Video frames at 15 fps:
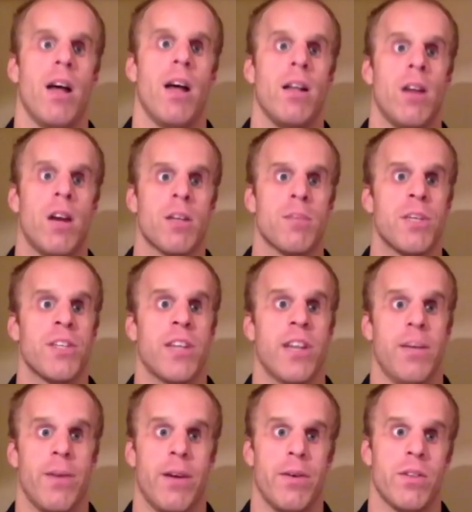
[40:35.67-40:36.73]
lost my
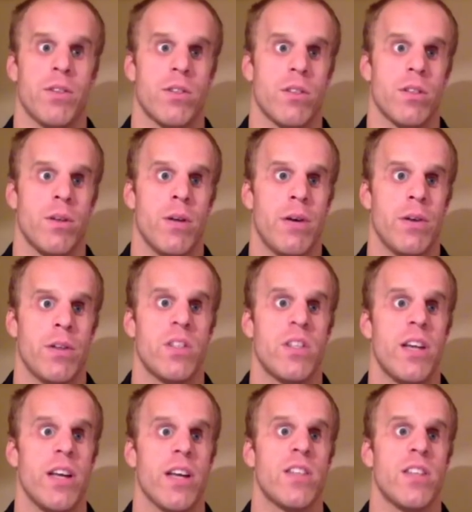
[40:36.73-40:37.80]
sight when I was
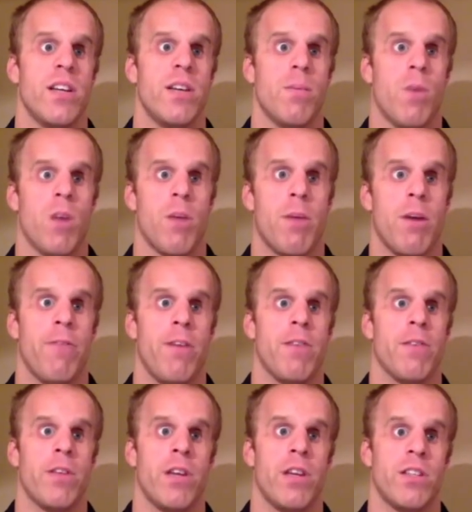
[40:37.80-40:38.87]
six. And one of my
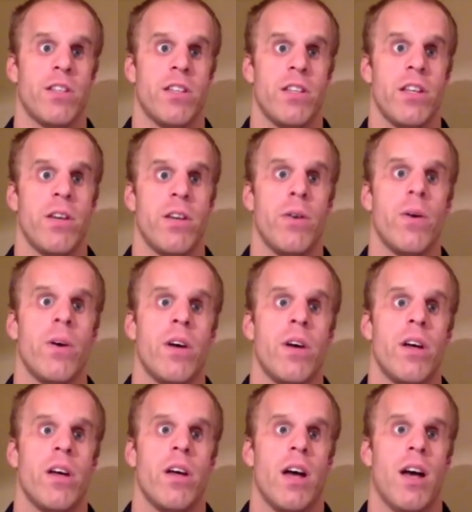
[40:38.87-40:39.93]
favorite things to do,
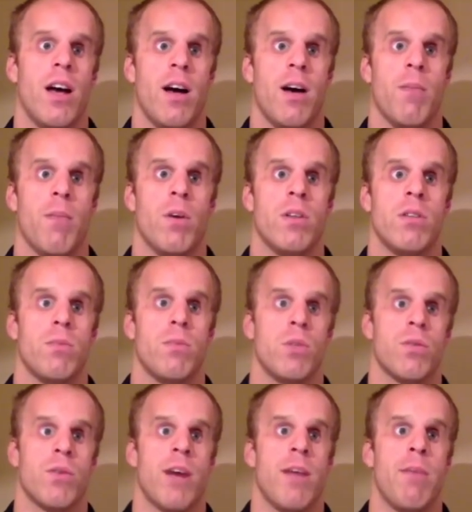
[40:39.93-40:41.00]
was
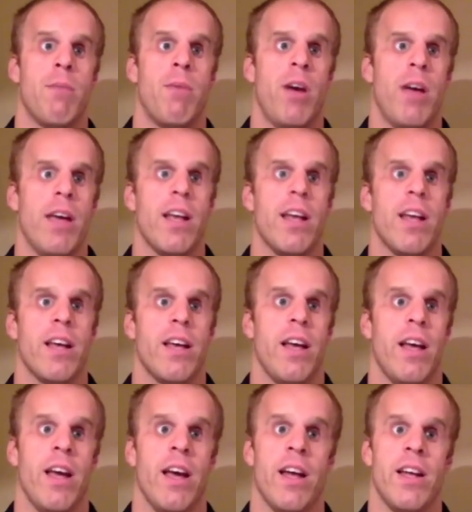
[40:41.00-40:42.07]
ride my bike.
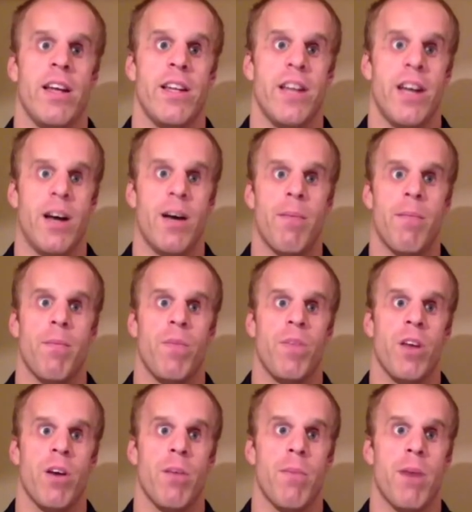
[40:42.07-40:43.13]
And,
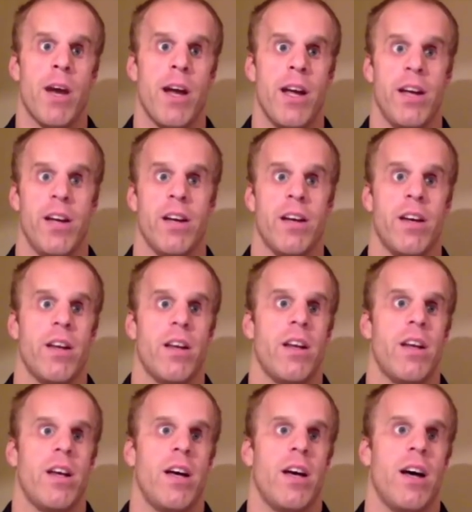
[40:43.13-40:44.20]
my
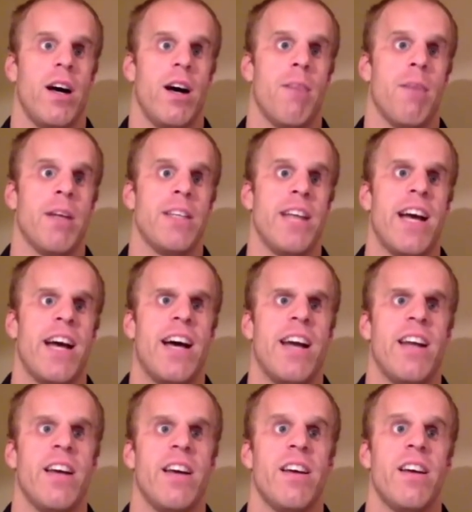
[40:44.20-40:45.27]

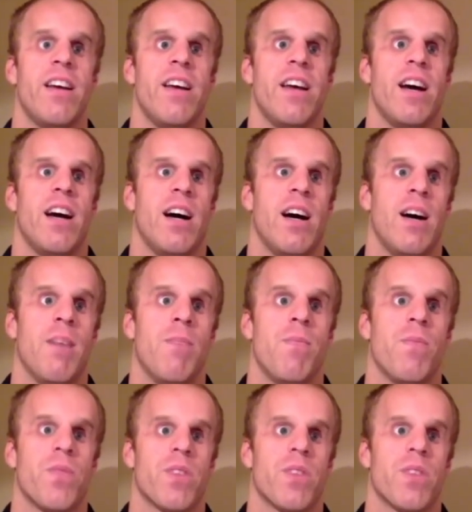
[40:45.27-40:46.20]
dad, found